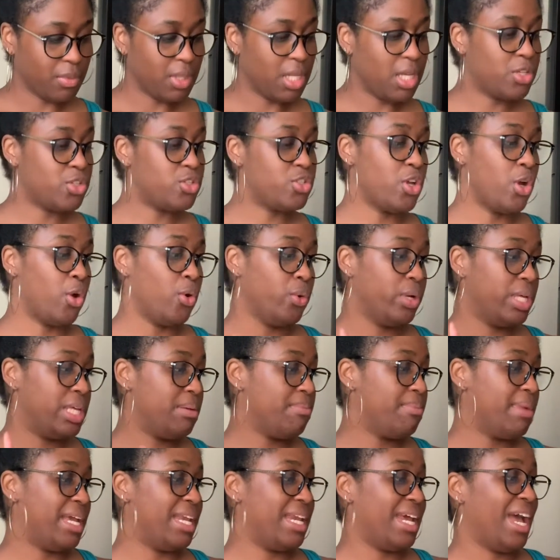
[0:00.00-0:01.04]
So he
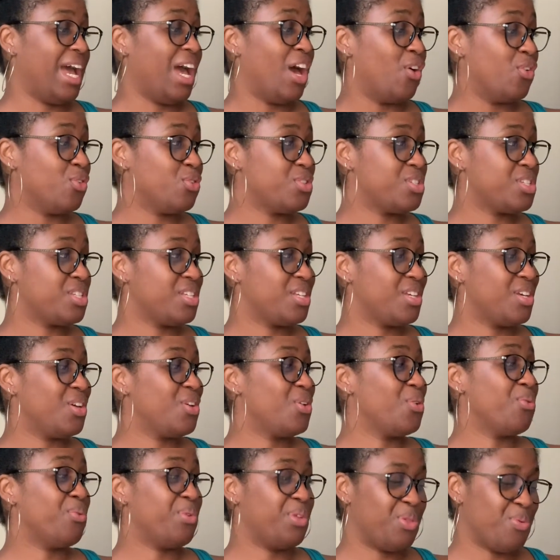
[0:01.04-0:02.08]
made a house
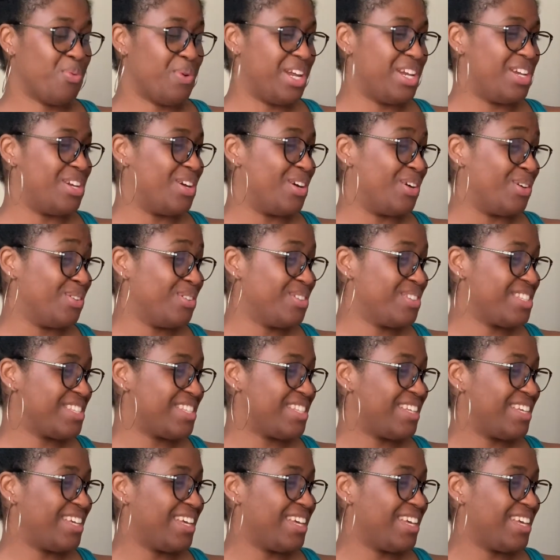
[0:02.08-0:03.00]
with windows,